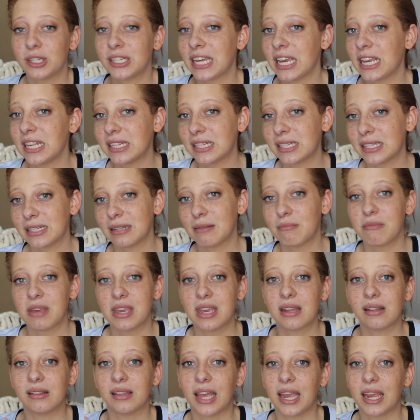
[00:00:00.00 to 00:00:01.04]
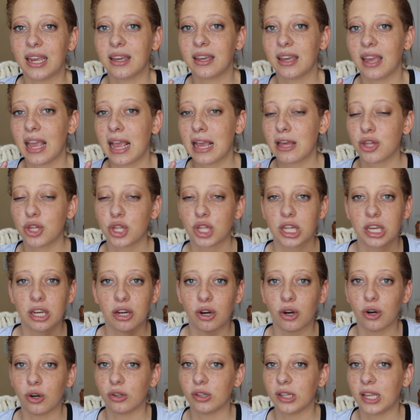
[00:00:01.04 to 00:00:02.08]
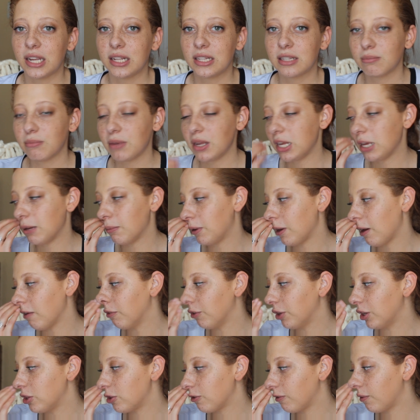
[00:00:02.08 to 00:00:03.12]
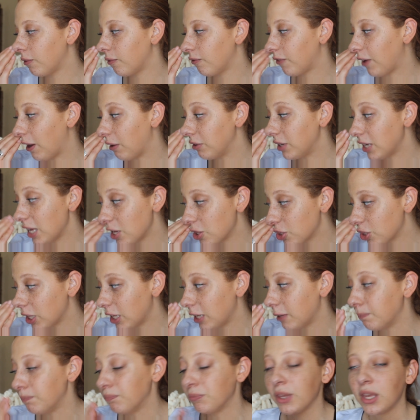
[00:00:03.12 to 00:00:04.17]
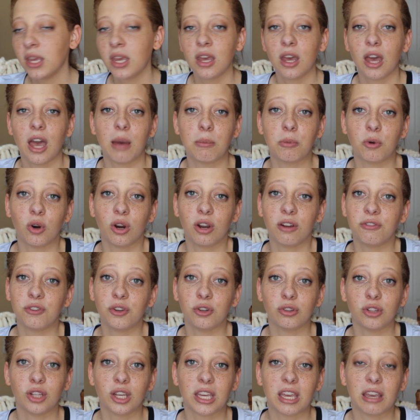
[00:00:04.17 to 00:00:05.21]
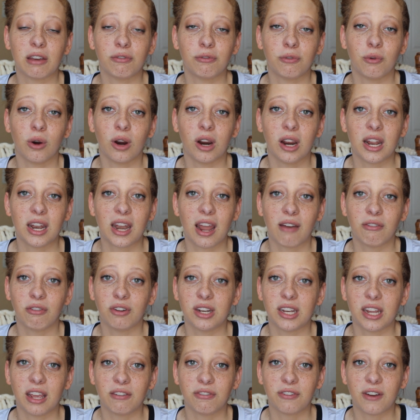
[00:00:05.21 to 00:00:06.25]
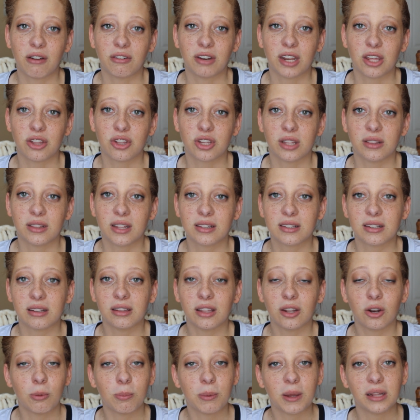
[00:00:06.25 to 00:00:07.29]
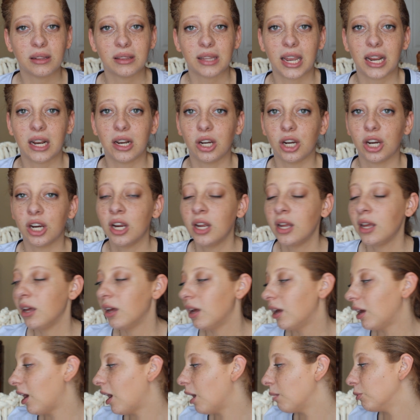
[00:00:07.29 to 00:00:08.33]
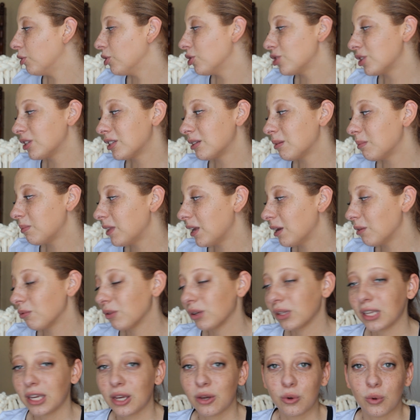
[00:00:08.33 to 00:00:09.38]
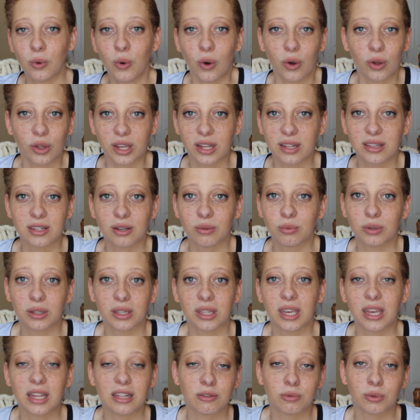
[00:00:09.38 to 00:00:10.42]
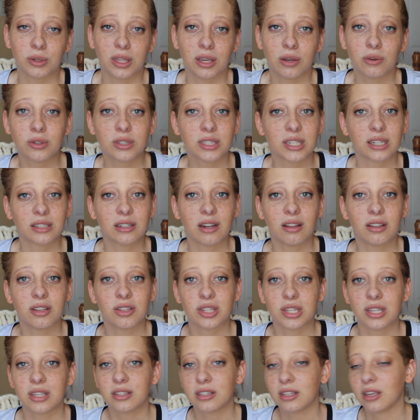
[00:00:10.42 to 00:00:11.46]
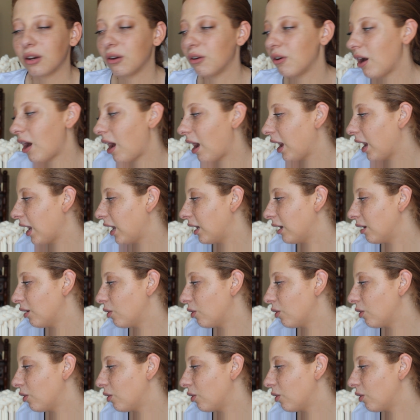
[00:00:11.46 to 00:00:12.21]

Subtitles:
taste to me, like a sheer or light to medium coverage foundation, or if you're looking for an everyday foundation that's a little bit lighter, or just something really cool. It's really cool technology, so I